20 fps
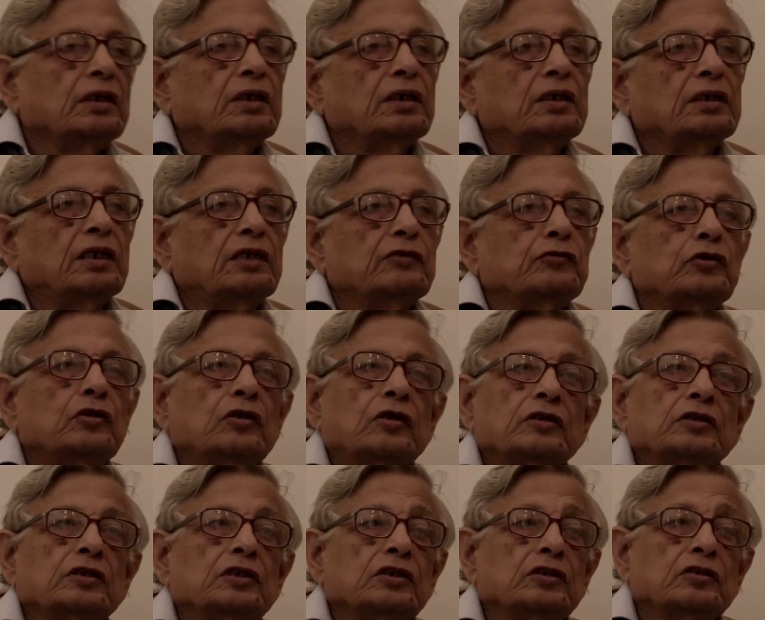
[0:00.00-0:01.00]
And I would
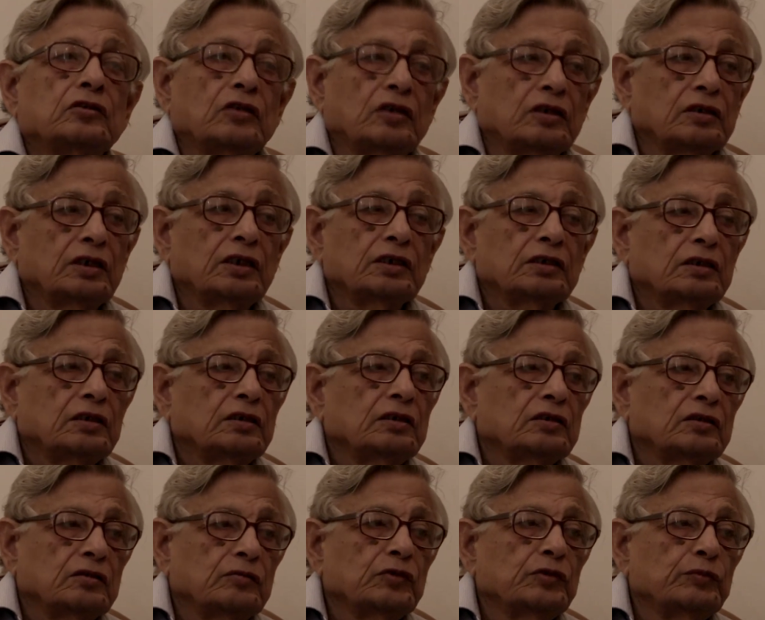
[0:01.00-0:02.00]
not say strong
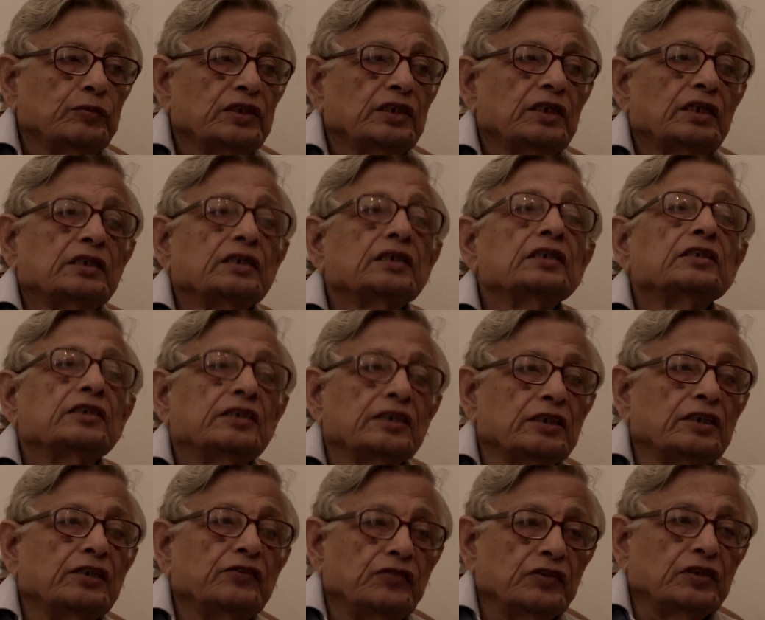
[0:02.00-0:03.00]
nationalist movement, I would say
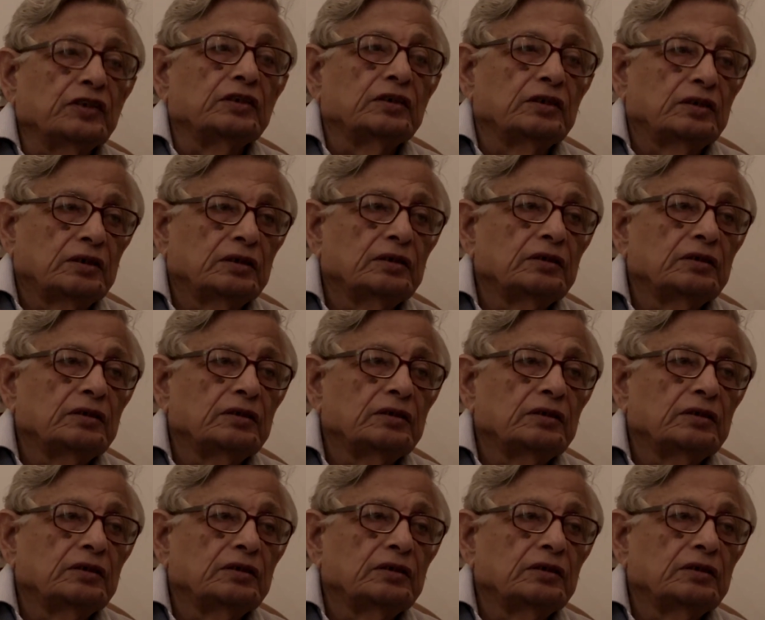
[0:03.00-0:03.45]
significant